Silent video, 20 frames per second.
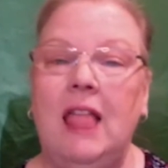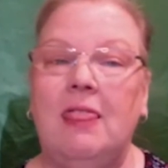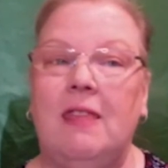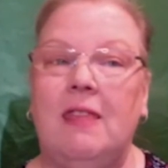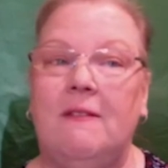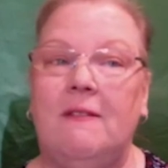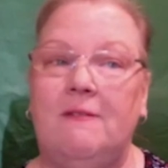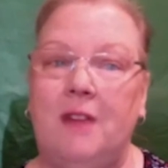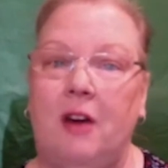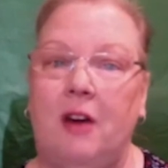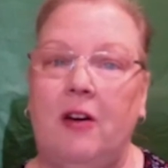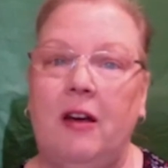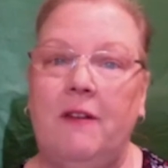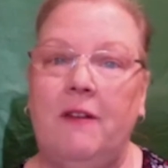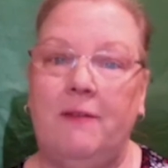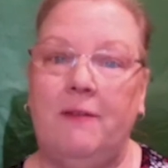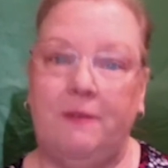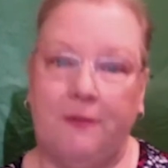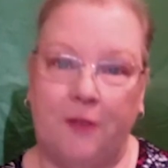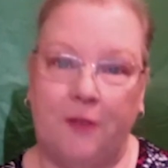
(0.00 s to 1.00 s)
The
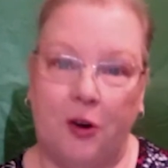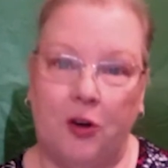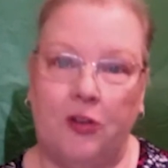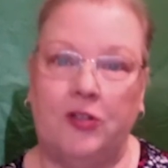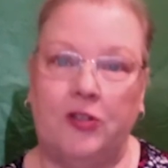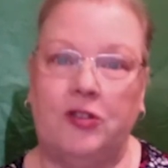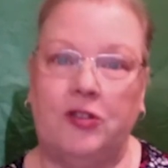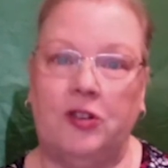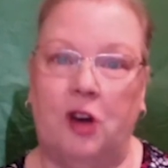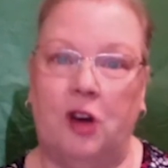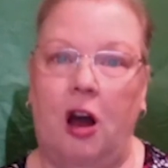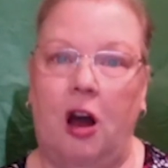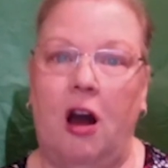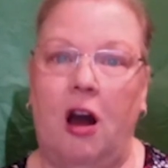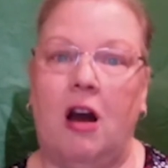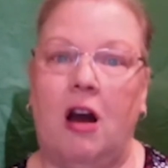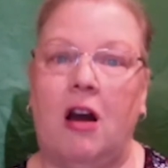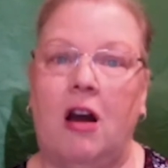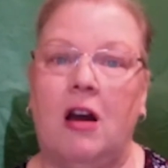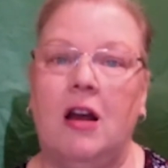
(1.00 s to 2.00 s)
very first
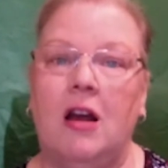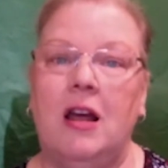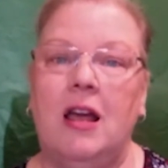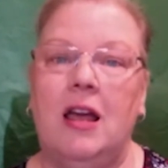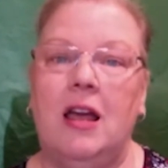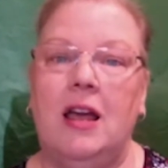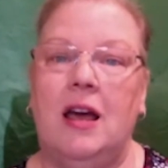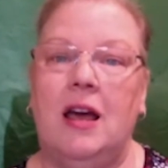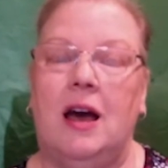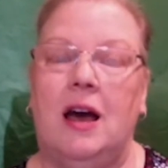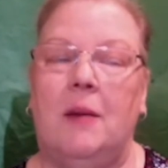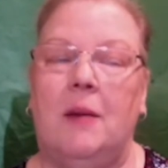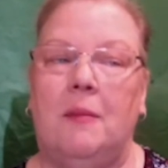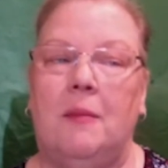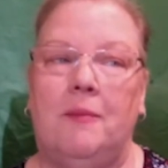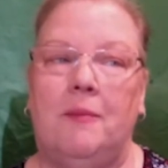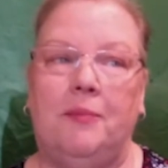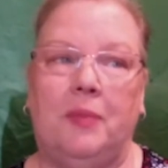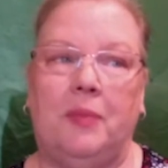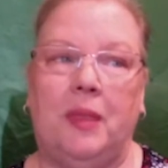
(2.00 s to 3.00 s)
car,
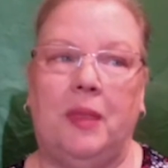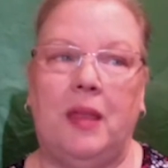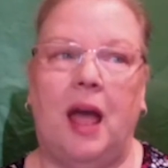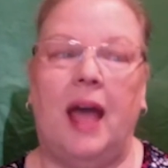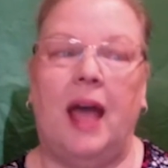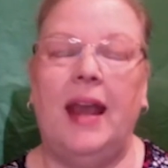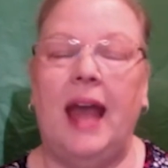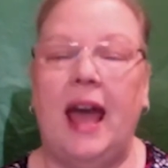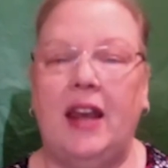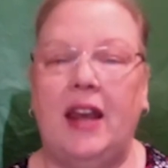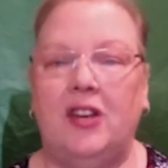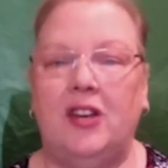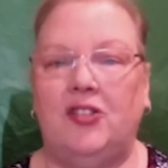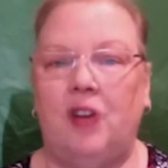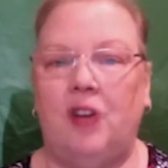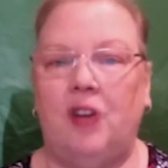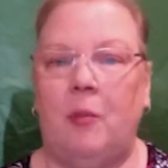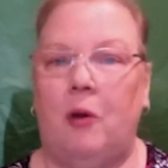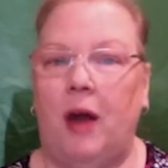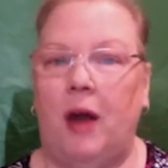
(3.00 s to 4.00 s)
I had a
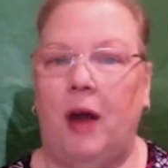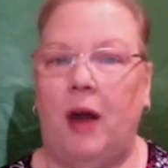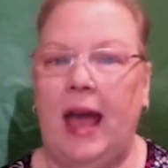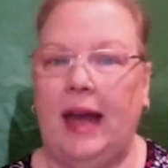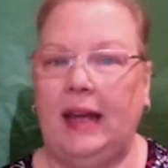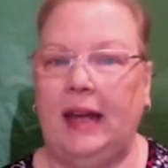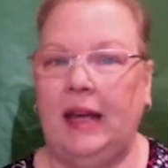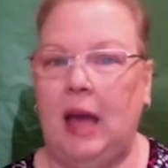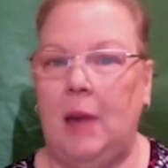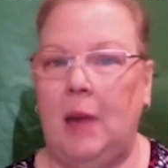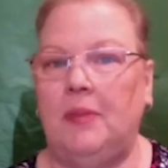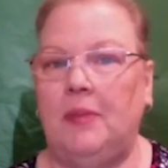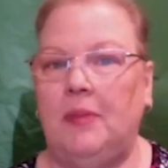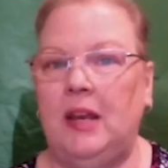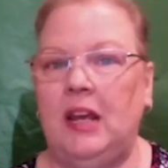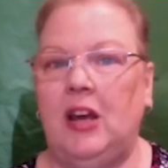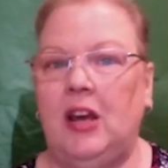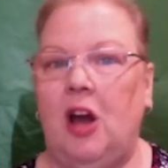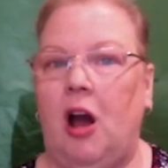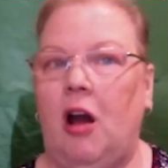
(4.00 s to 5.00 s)
job where I had a
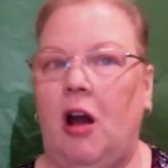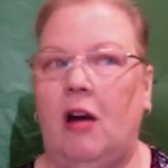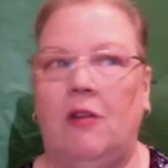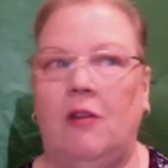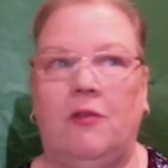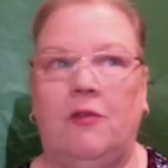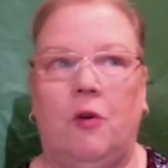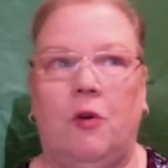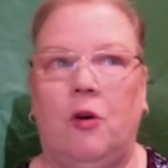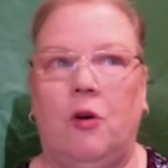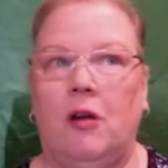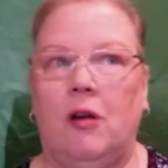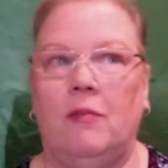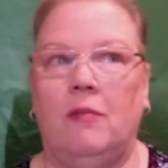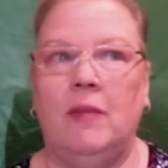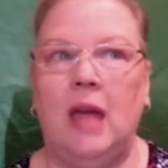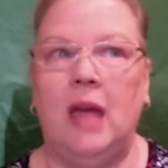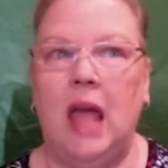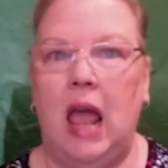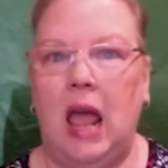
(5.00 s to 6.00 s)
company car for
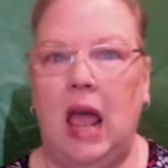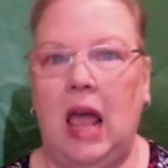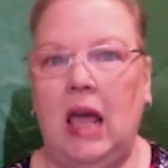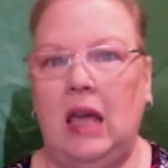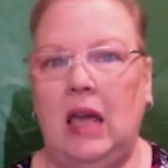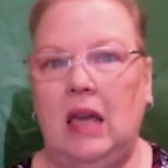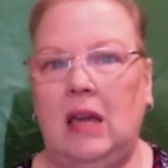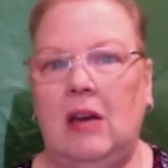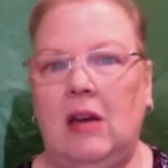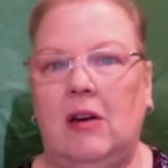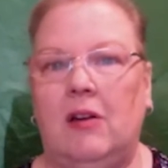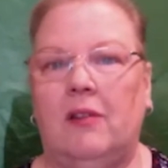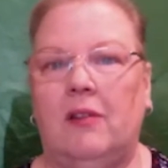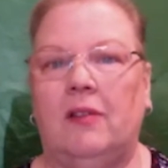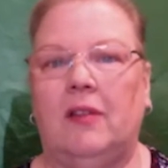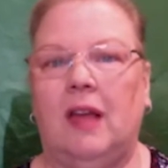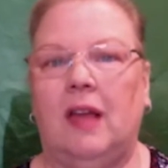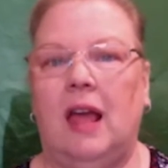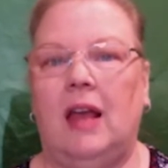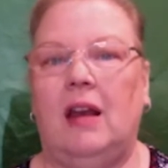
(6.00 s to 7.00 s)
8
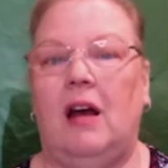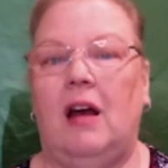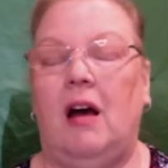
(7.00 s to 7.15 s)
years, and